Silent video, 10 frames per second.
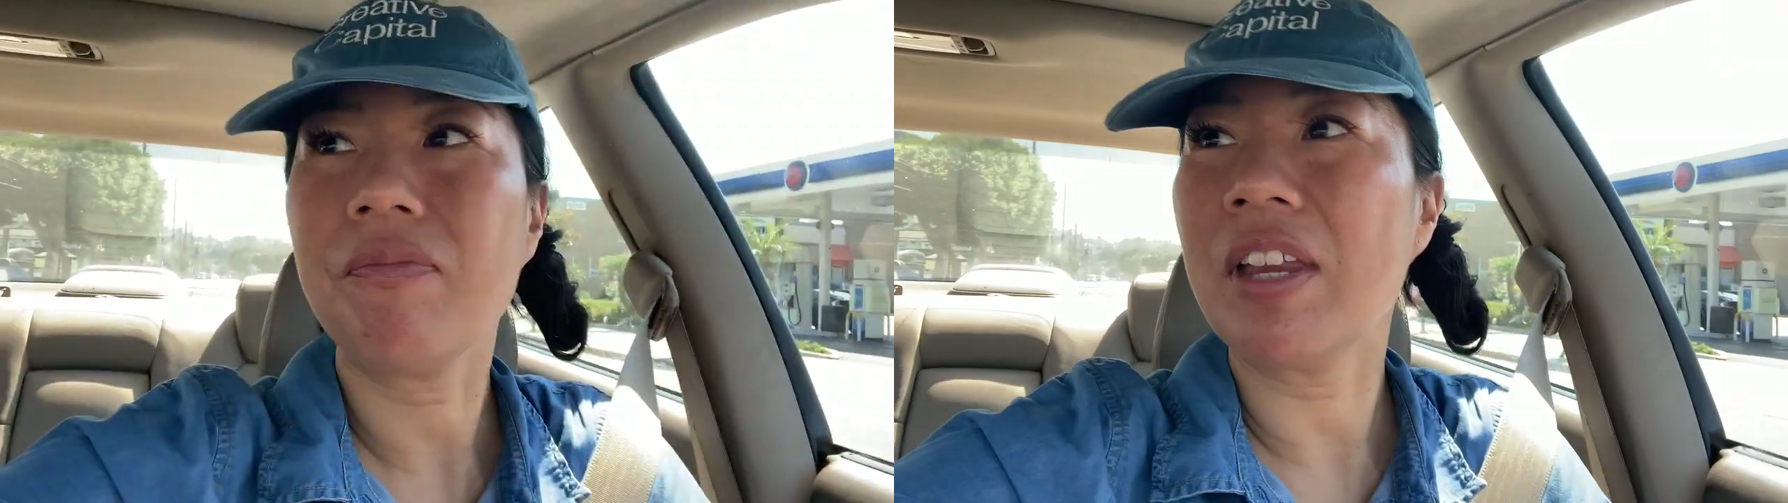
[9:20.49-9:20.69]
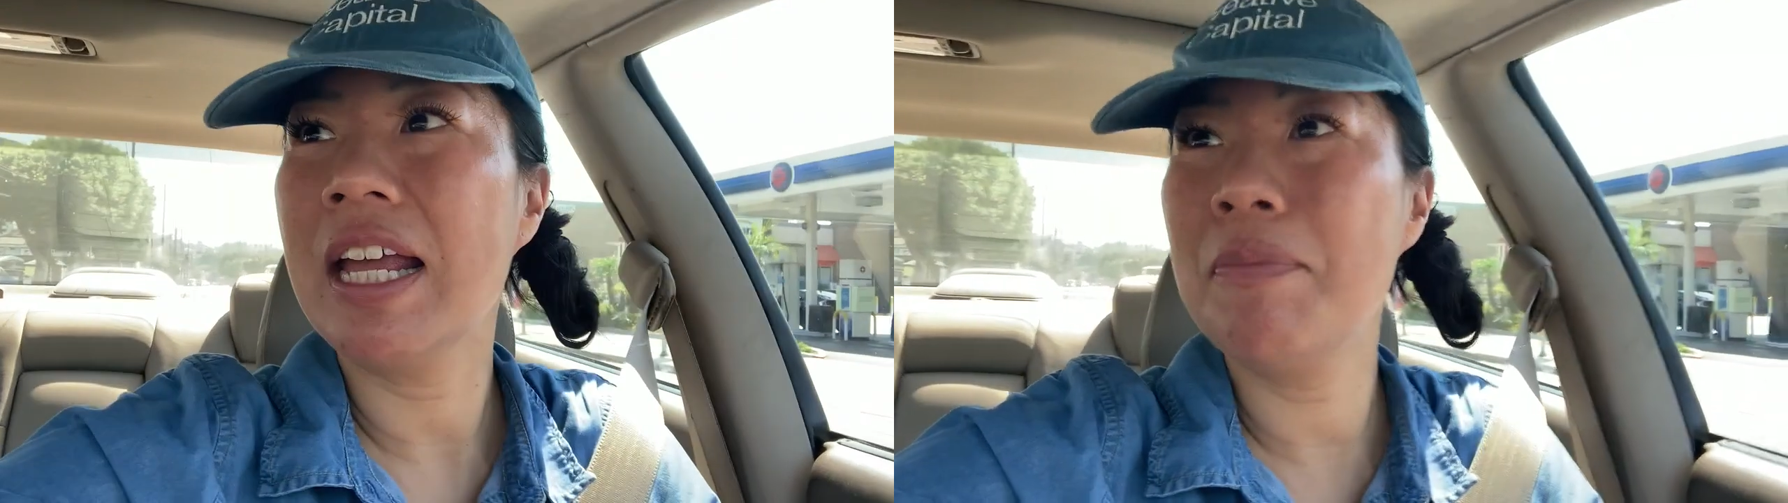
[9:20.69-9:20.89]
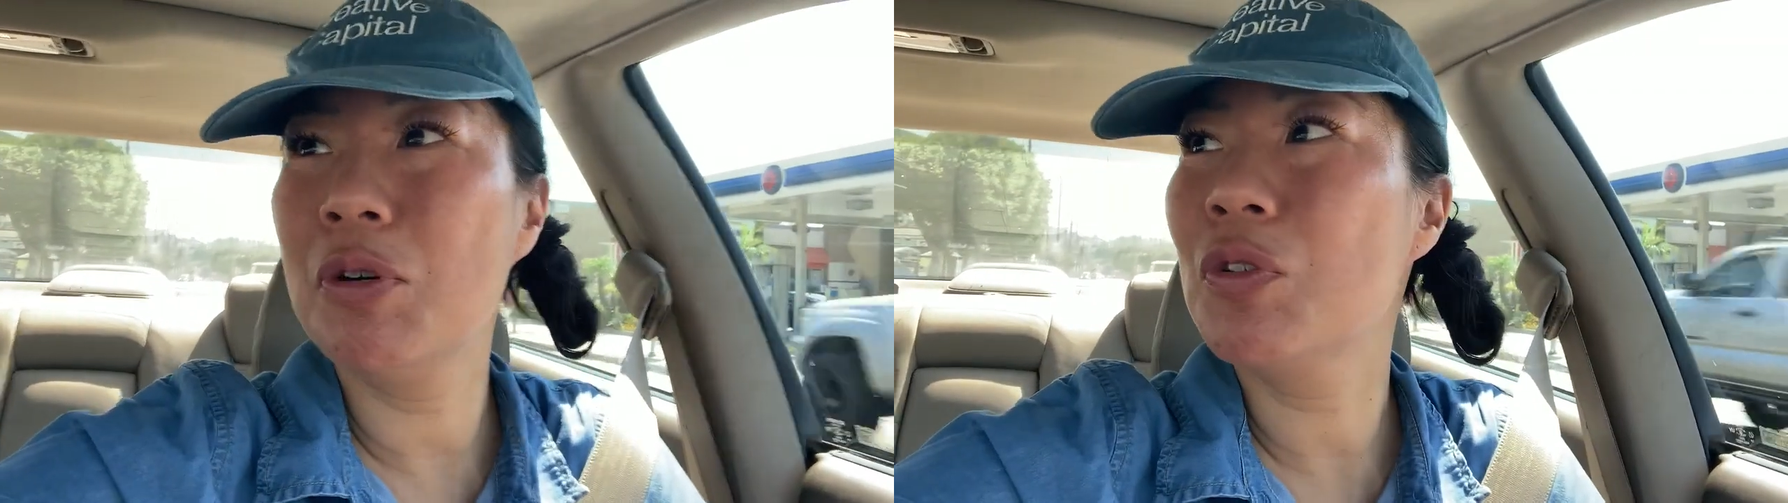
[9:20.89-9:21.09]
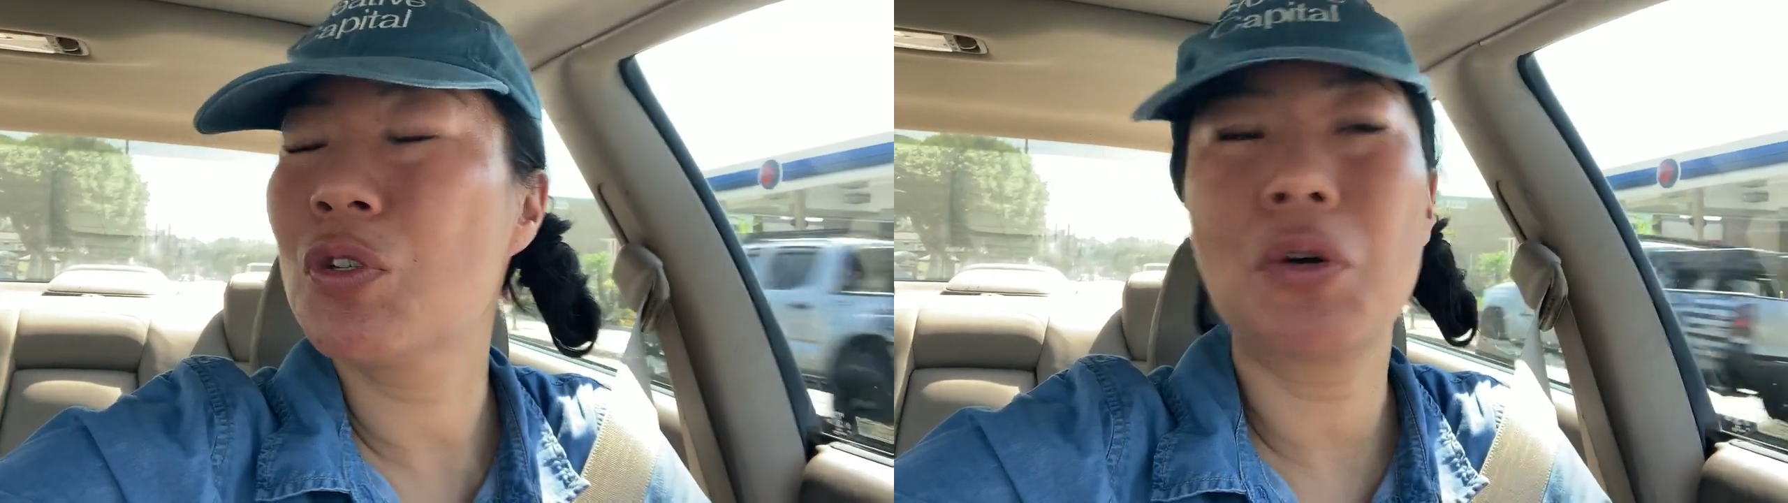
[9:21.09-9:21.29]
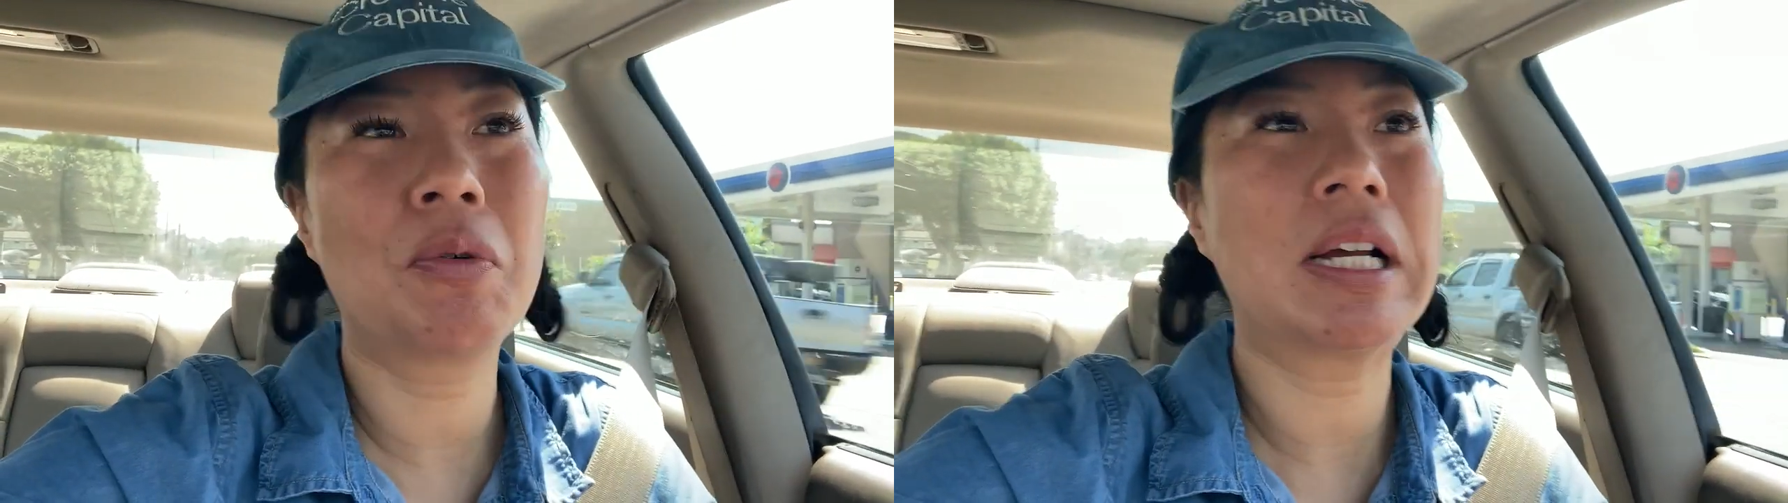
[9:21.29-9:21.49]
It moves
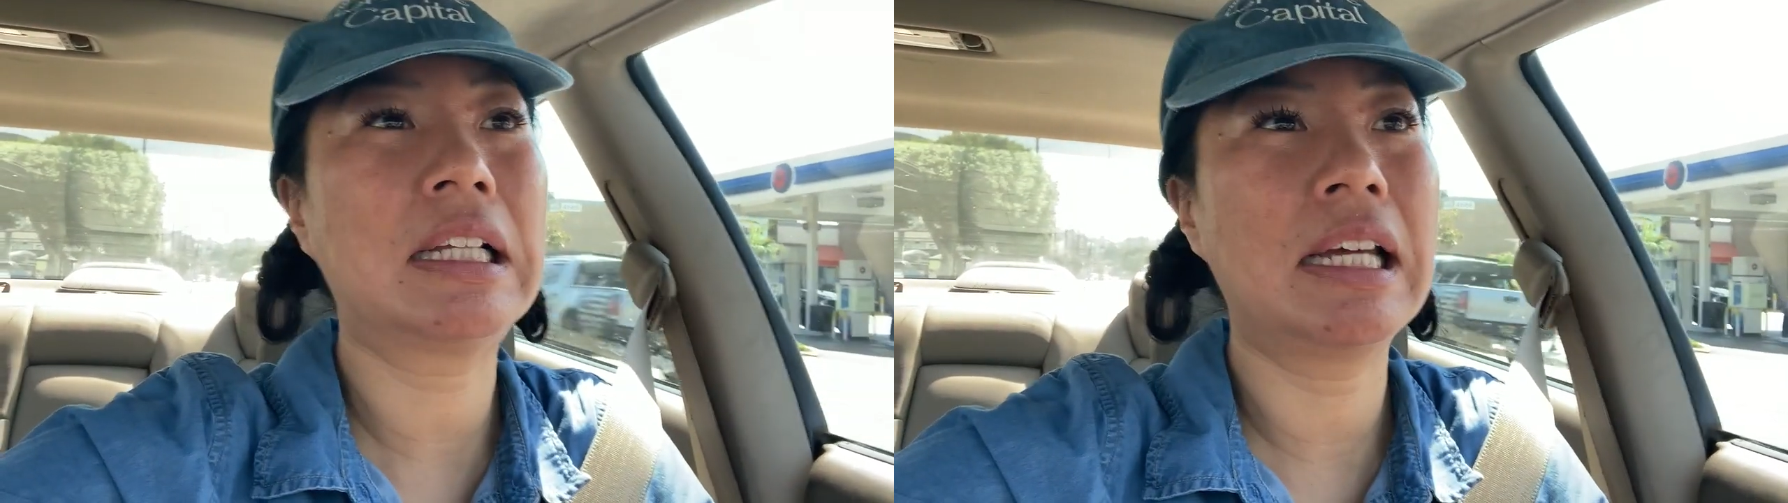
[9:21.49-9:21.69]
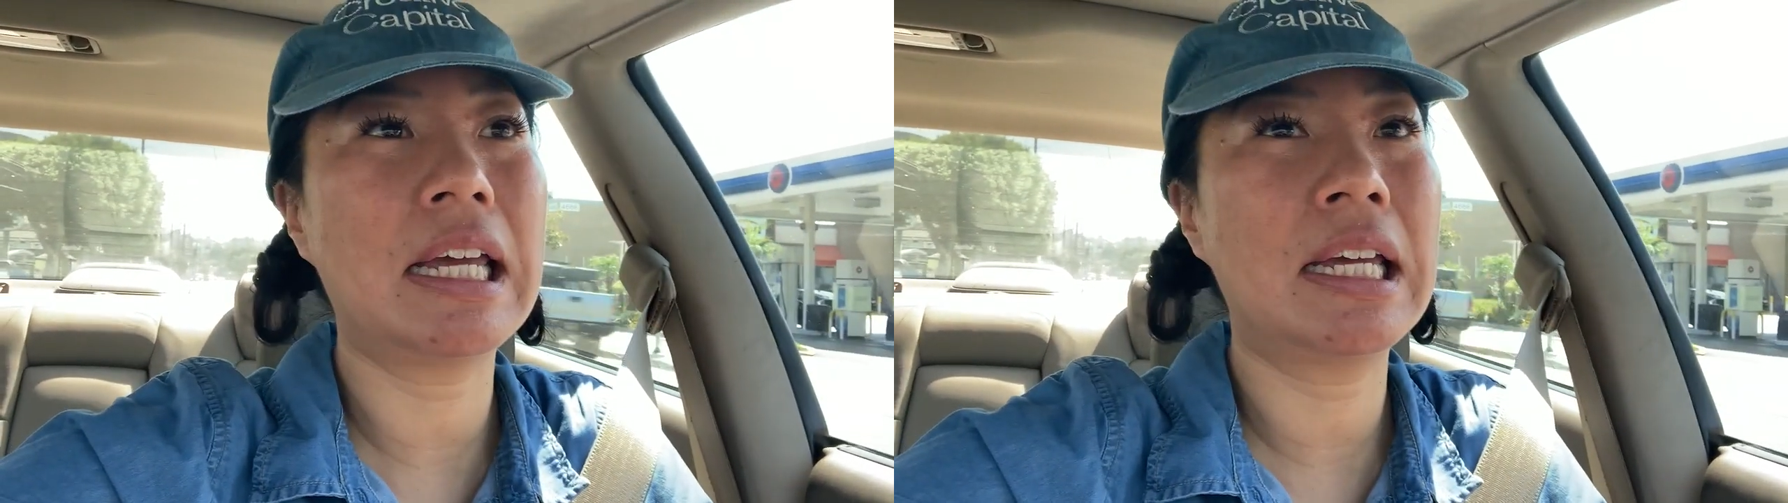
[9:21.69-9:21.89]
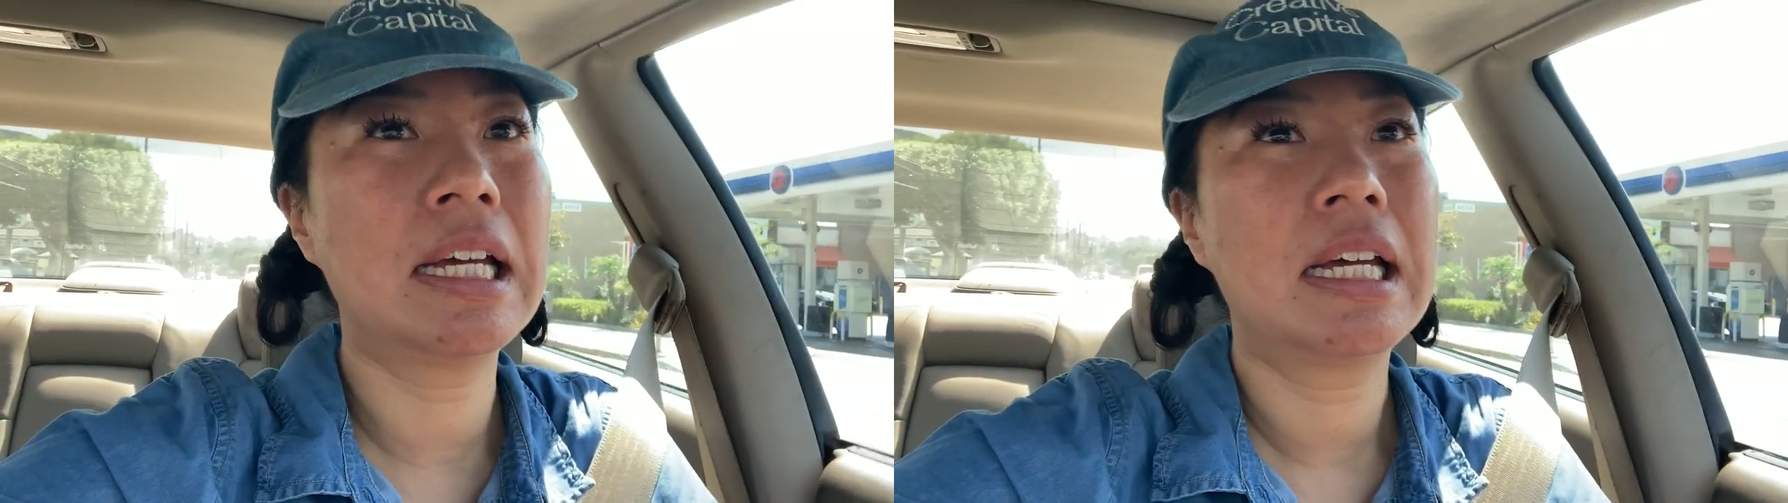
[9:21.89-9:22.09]
so quickly.